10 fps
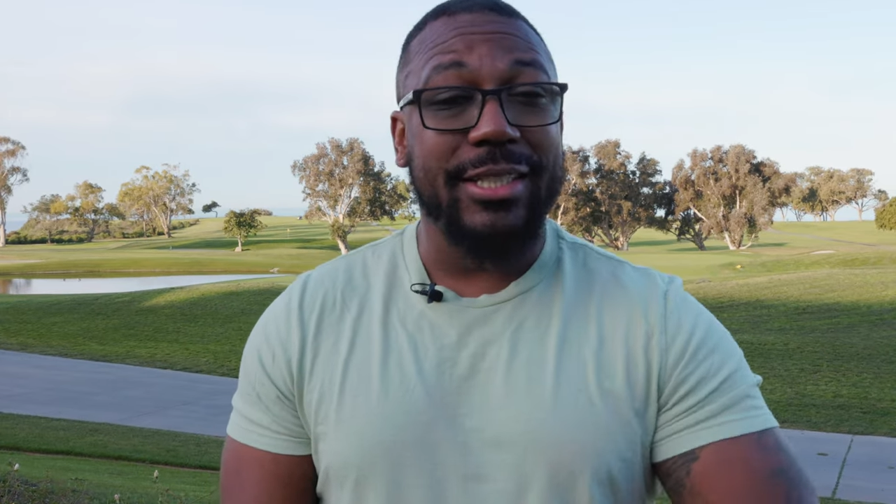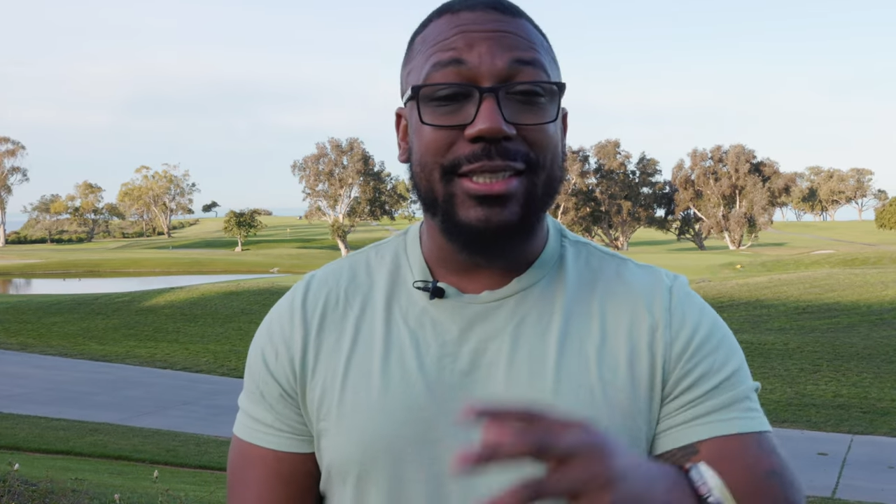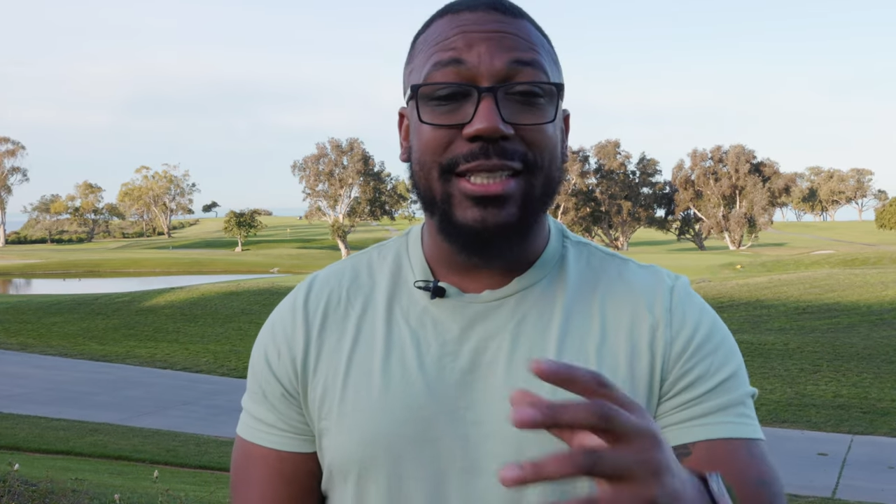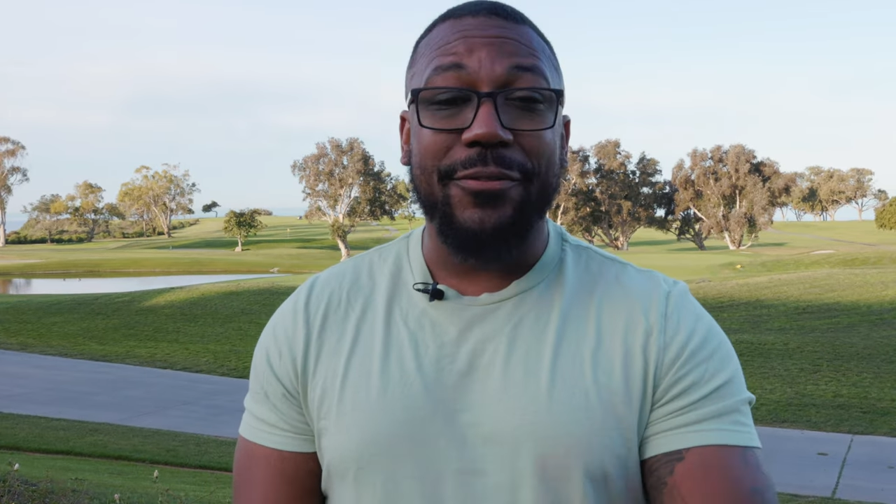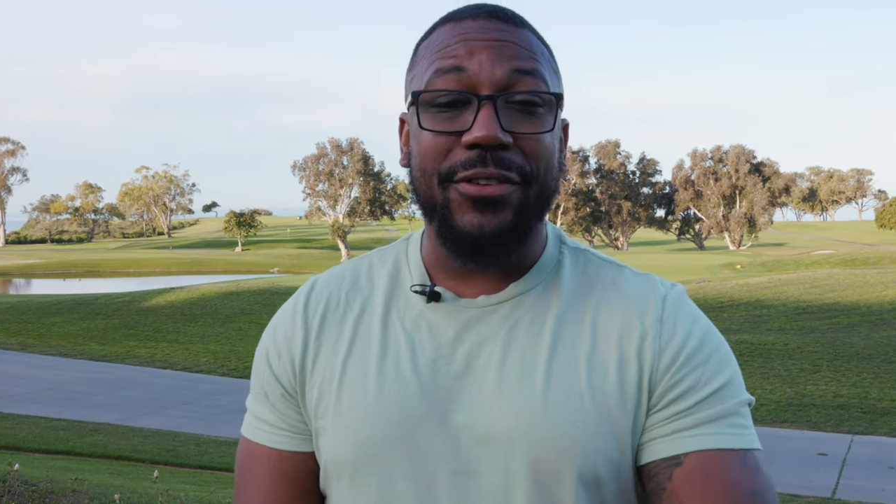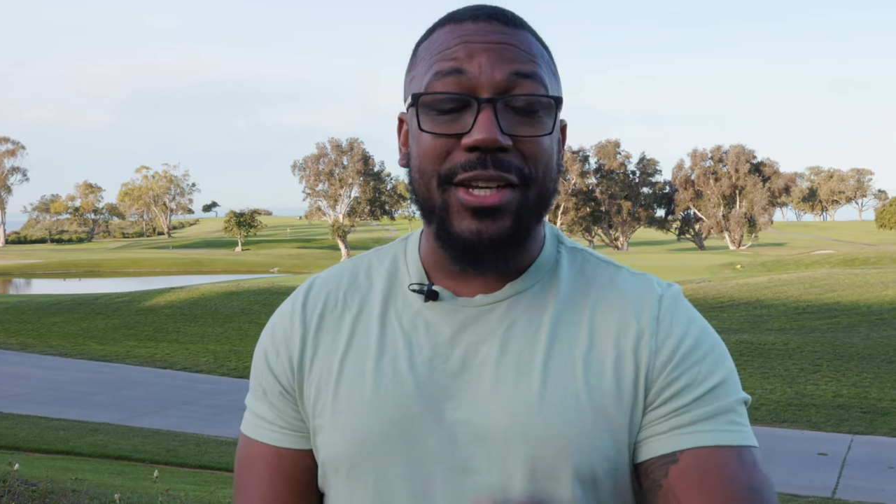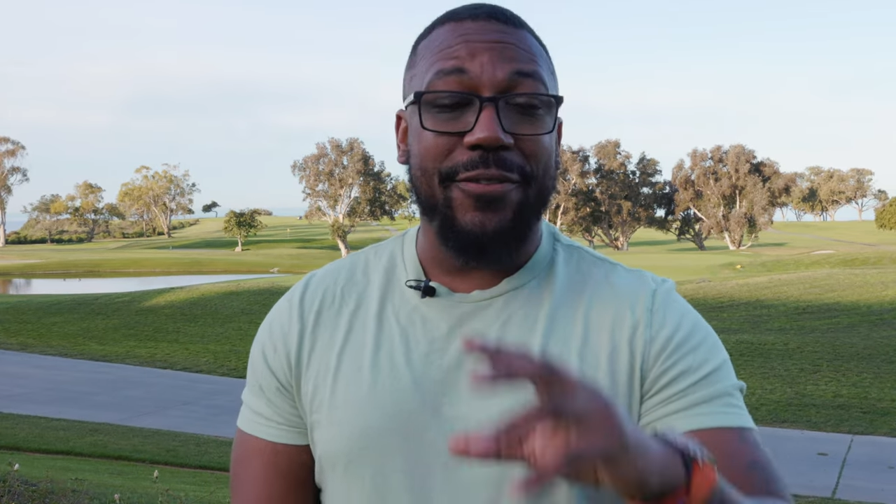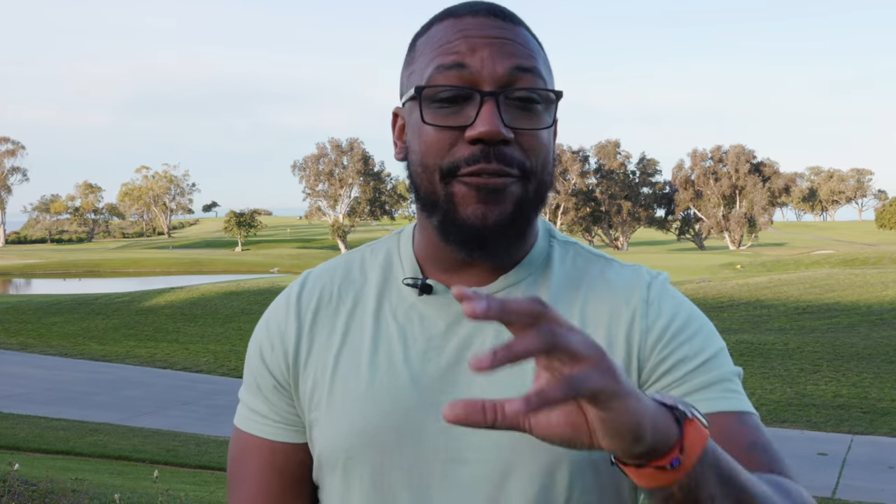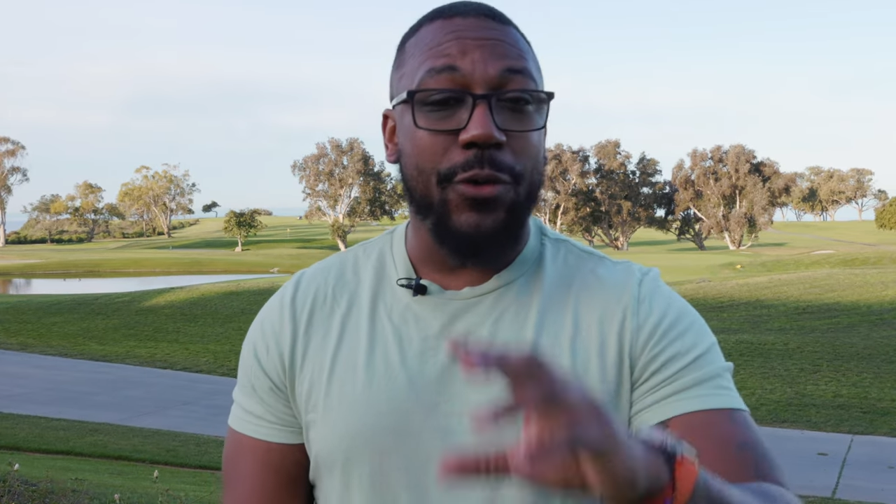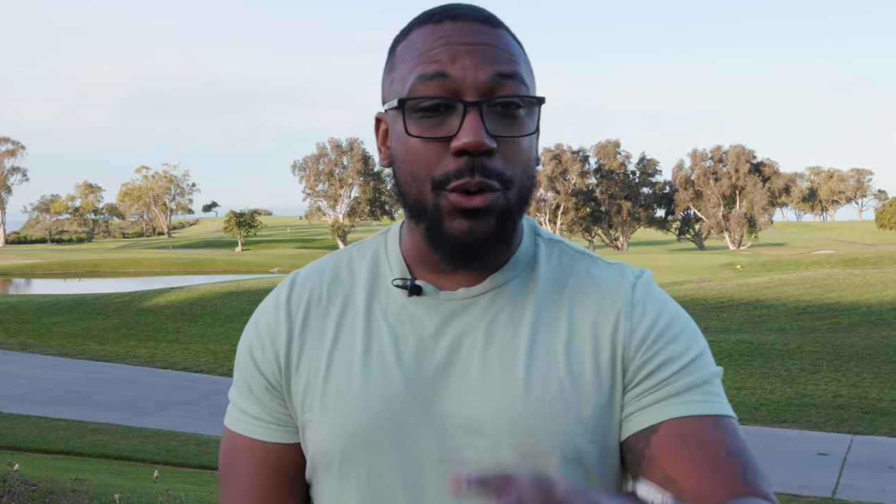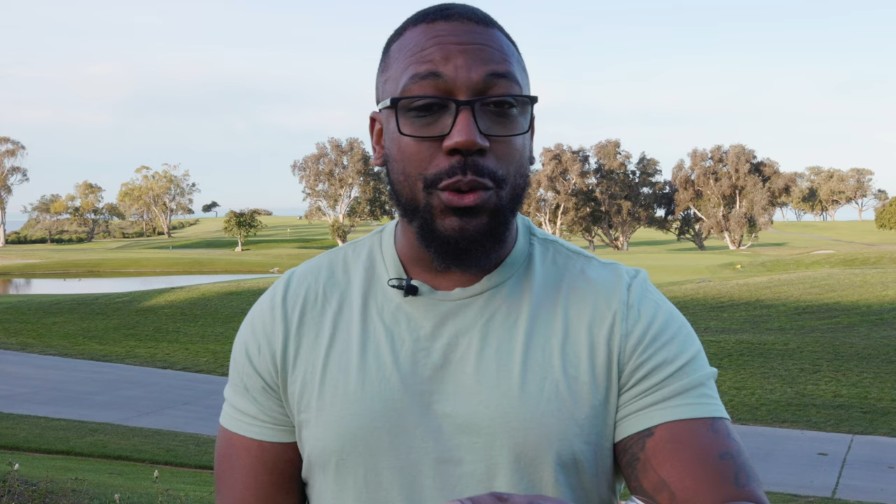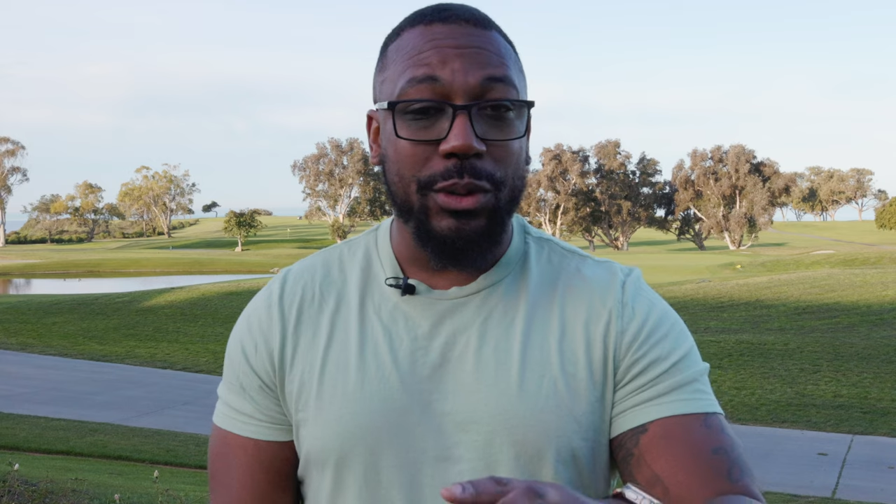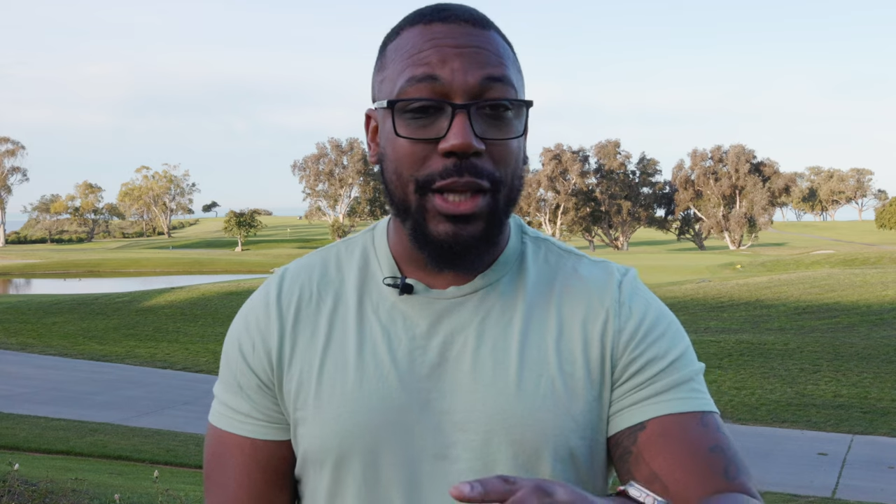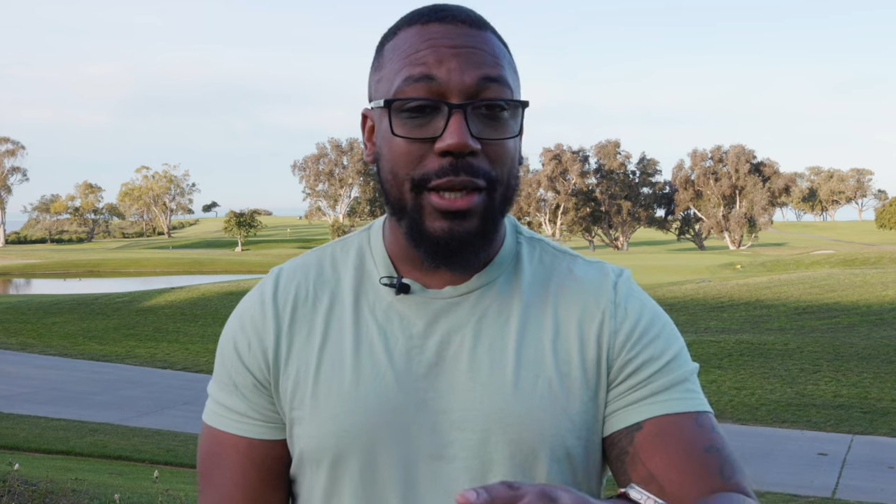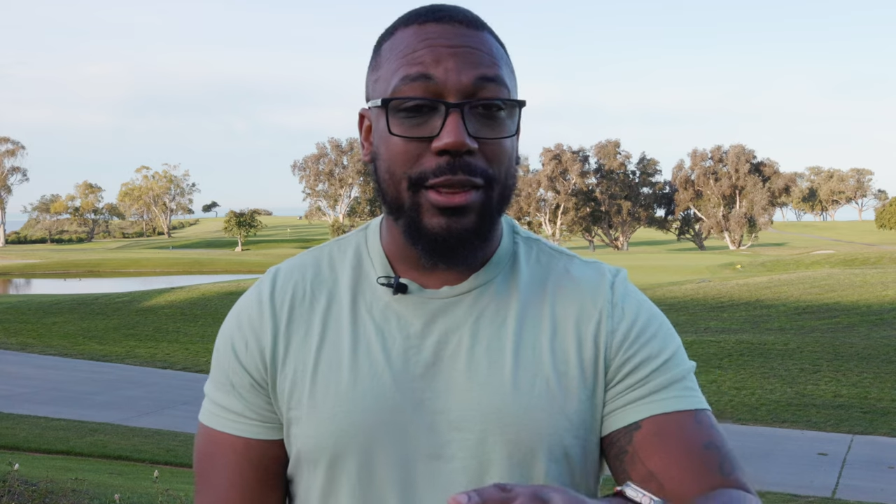70
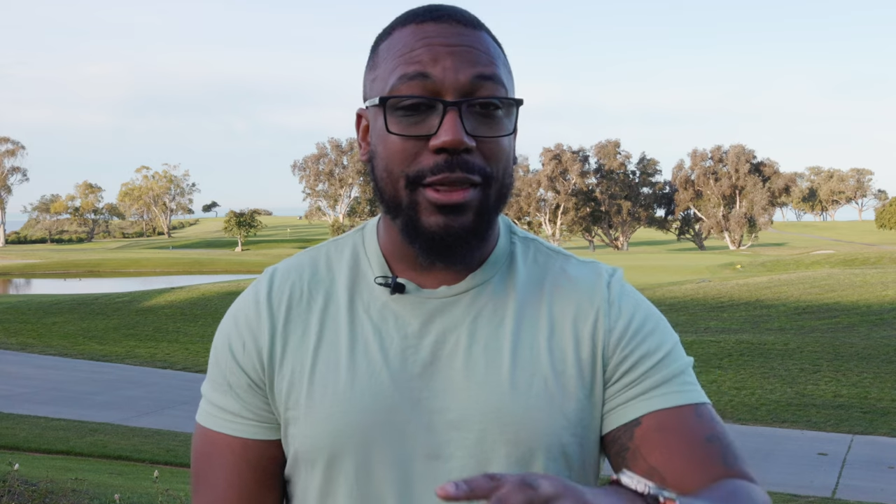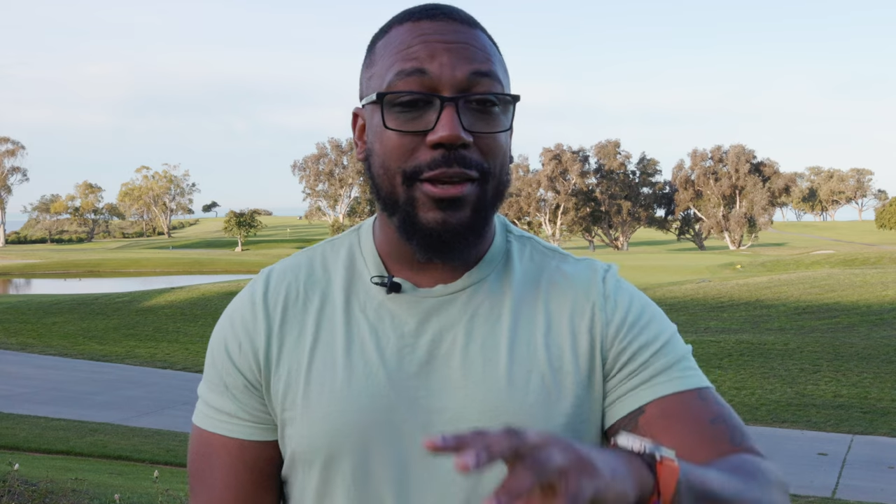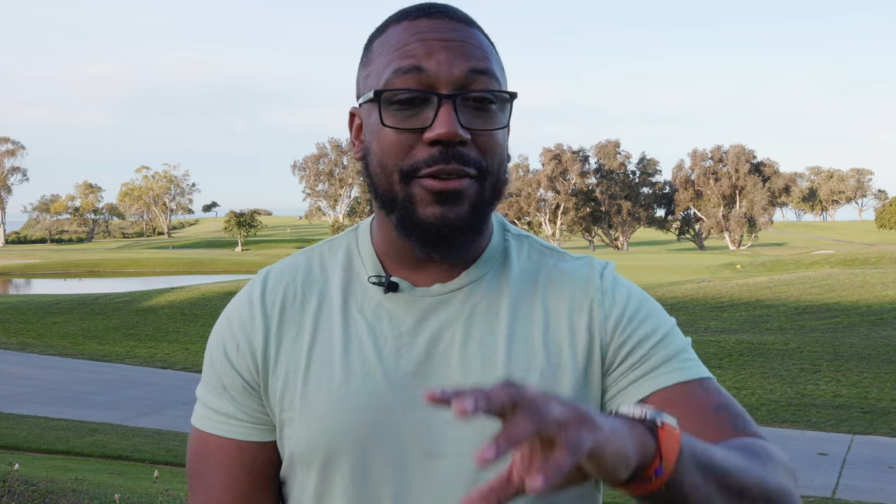focal length,